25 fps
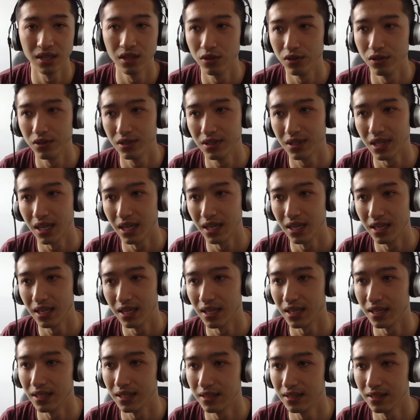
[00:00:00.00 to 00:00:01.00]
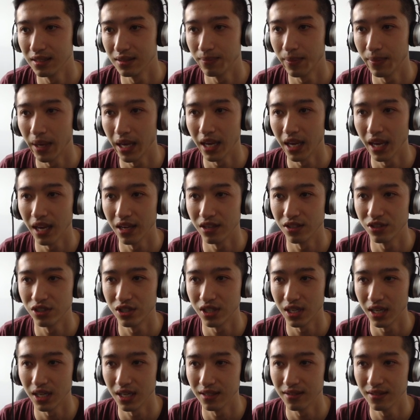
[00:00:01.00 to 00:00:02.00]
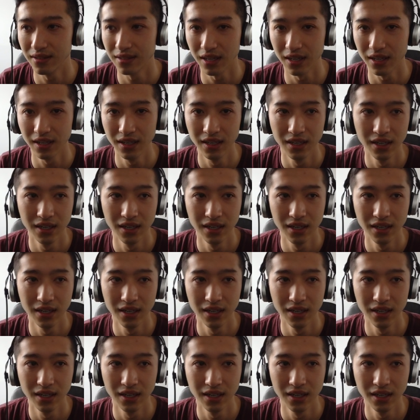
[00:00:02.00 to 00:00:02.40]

who's done his PhD. So